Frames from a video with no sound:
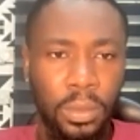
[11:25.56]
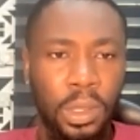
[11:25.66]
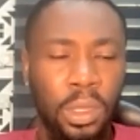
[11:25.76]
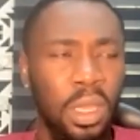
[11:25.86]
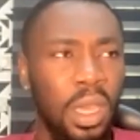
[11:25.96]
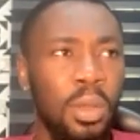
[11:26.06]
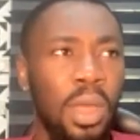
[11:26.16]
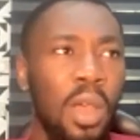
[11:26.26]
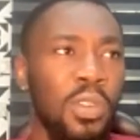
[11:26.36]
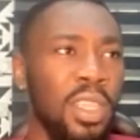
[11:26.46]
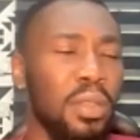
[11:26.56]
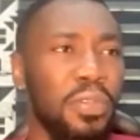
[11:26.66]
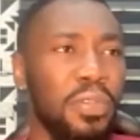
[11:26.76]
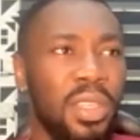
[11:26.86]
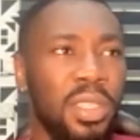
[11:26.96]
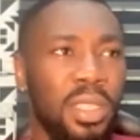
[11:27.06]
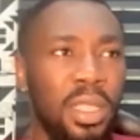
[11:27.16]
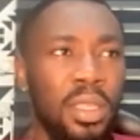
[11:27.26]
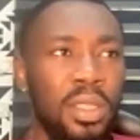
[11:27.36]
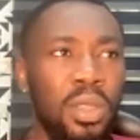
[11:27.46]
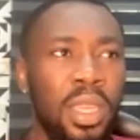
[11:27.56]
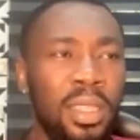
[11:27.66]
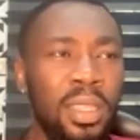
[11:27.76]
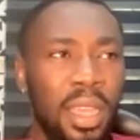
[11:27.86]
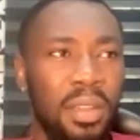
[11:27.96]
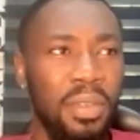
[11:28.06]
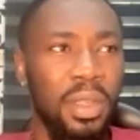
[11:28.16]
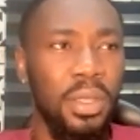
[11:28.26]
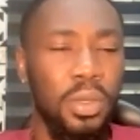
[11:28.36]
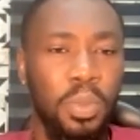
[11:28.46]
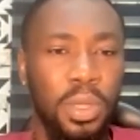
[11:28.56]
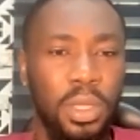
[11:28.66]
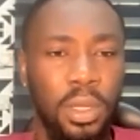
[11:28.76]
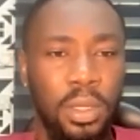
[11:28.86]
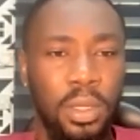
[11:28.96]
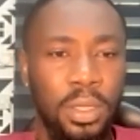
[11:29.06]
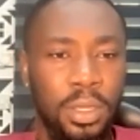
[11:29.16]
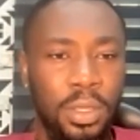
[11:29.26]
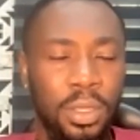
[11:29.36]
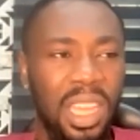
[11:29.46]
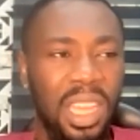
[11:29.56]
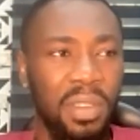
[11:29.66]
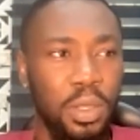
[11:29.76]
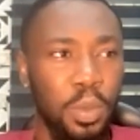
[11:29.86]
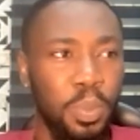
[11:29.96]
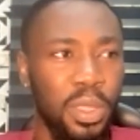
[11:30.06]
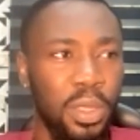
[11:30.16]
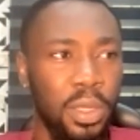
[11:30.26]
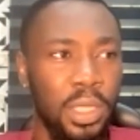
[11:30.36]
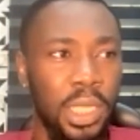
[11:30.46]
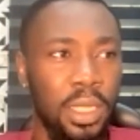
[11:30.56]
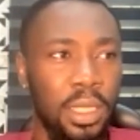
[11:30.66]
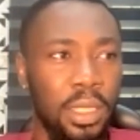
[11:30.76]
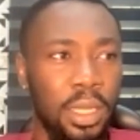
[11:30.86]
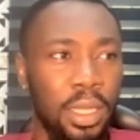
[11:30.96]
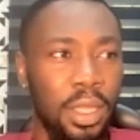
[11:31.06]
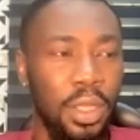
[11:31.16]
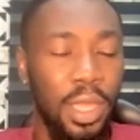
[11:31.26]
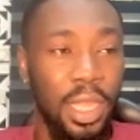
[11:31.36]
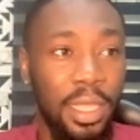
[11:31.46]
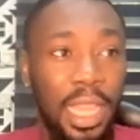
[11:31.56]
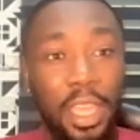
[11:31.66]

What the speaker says: Yeah, I'll say the first thing is you get diverse opinions. So diverse opinions is you get like a